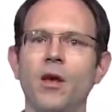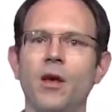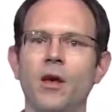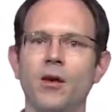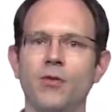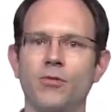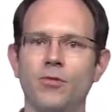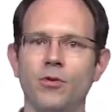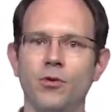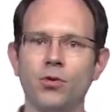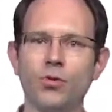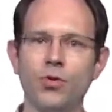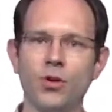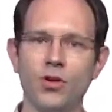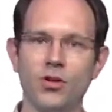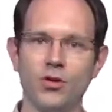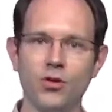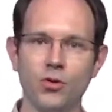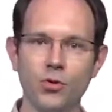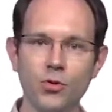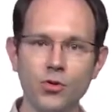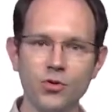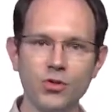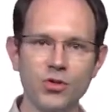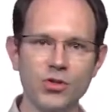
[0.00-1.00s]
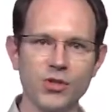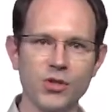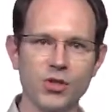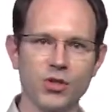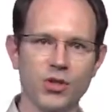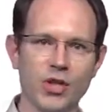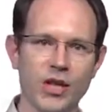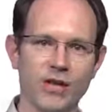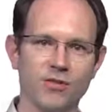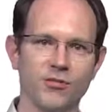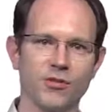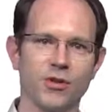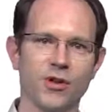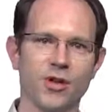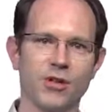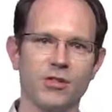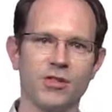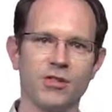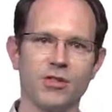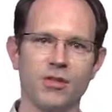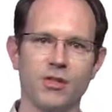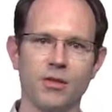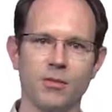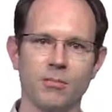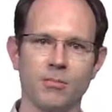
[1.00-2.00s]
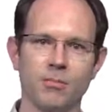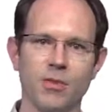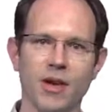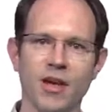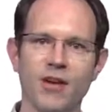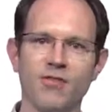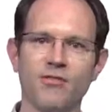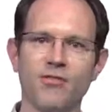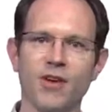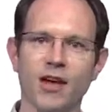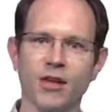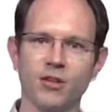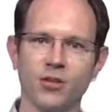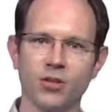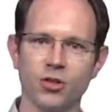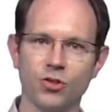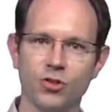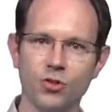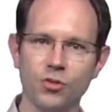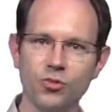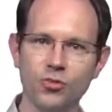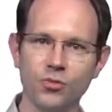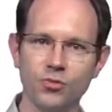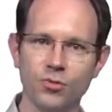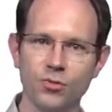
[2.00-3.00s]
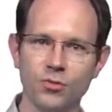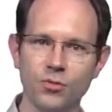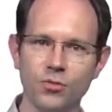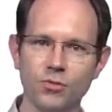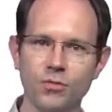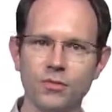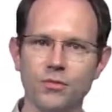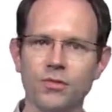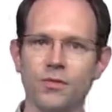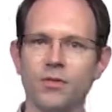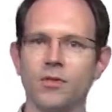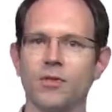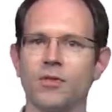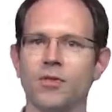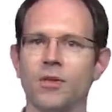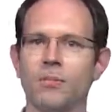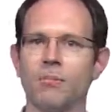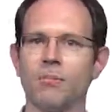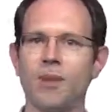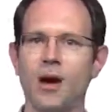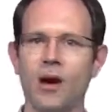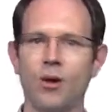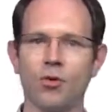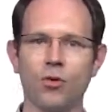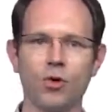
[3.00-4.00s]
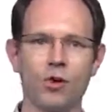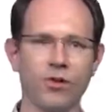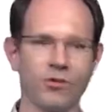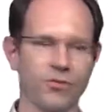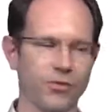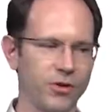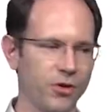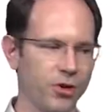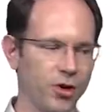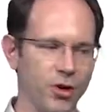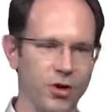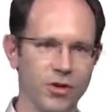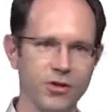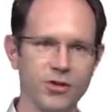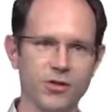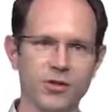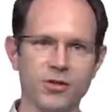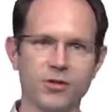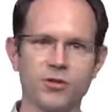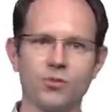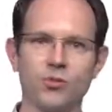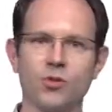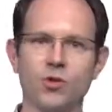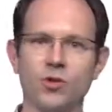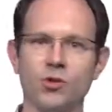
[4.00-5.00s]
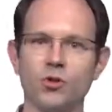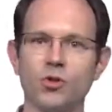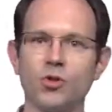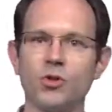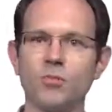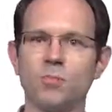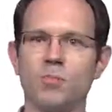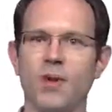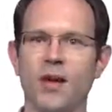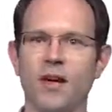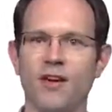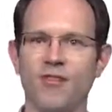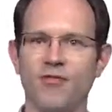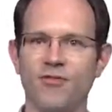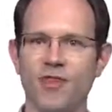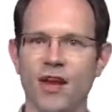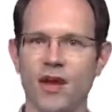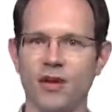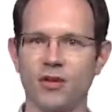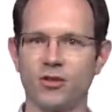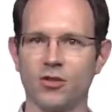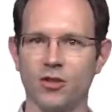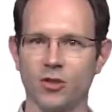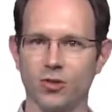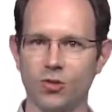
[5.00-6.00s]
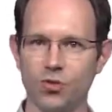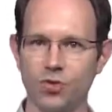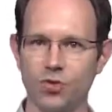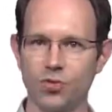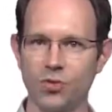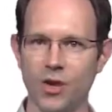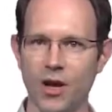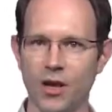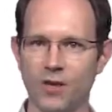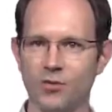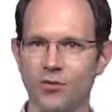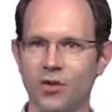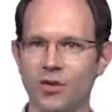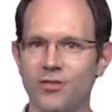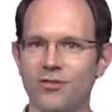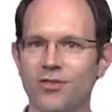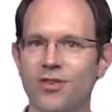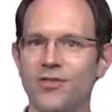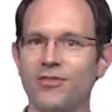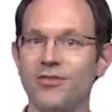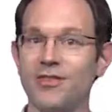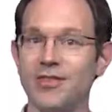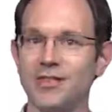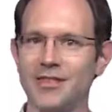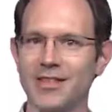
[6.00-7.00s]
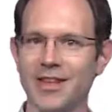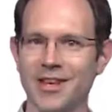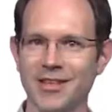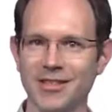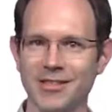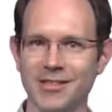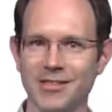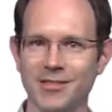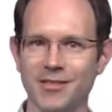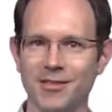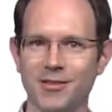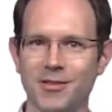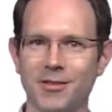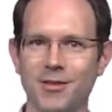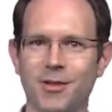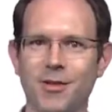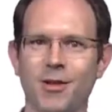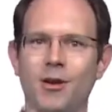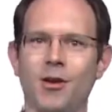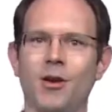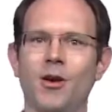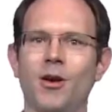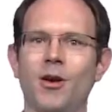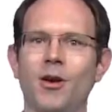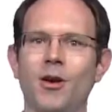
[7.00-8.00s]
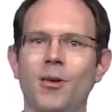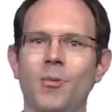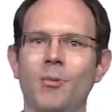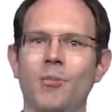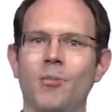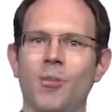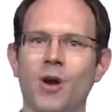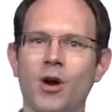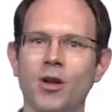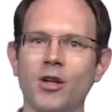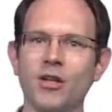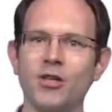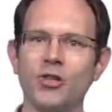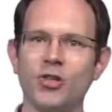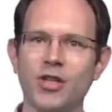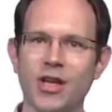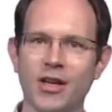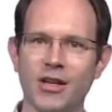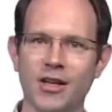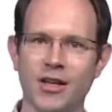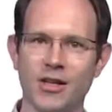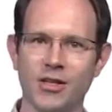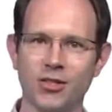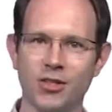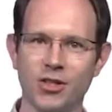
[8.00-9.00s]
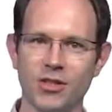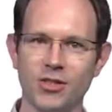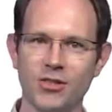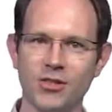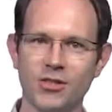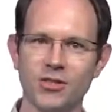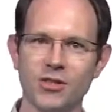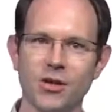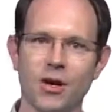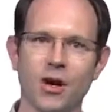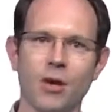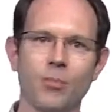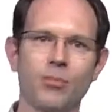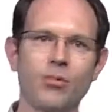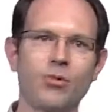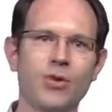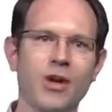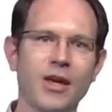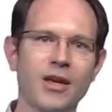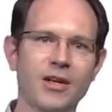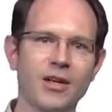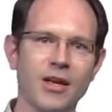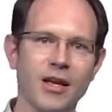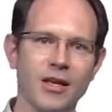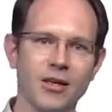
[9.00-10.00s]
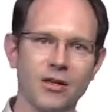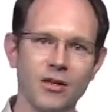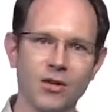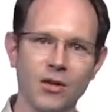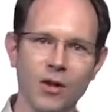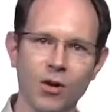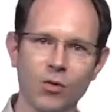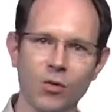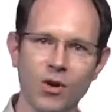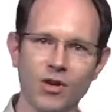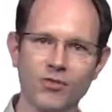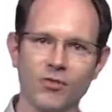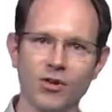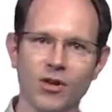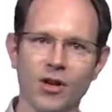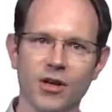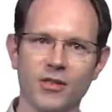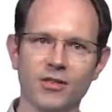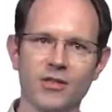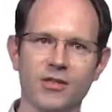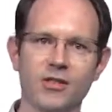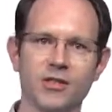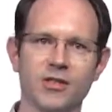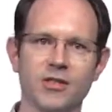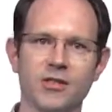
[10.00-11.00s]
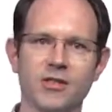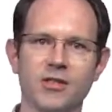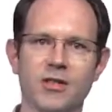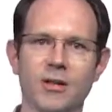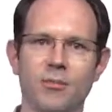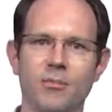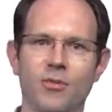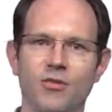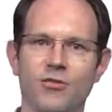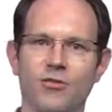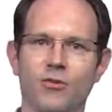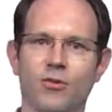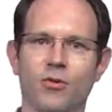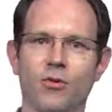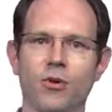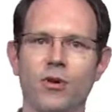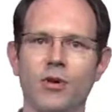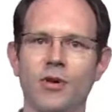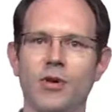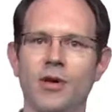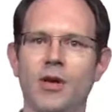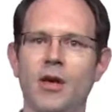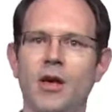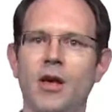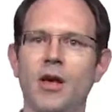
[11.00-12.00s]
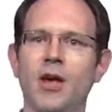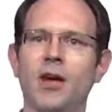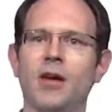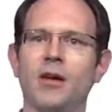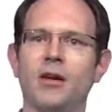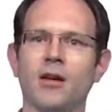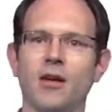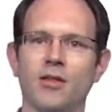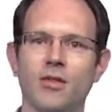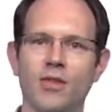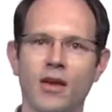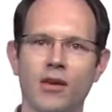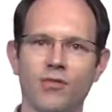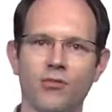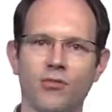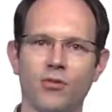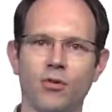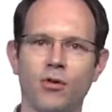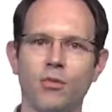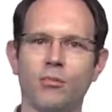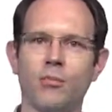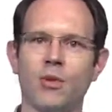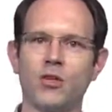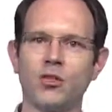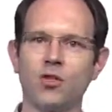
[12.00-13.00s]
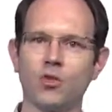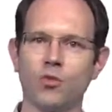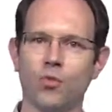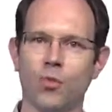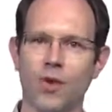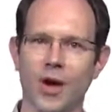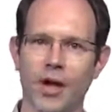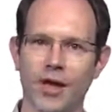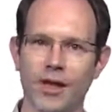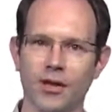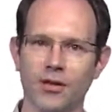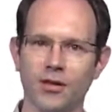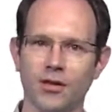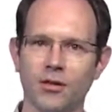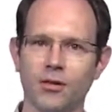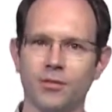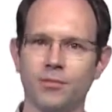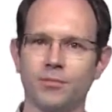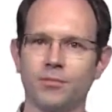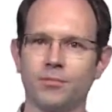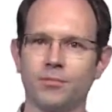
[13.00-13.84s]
if you reduce the jet velocity by a factor 2, the power of the noise is reduced by a factor 256. Modern jet engines operate at lower velocities than before, and are therefore much quieter.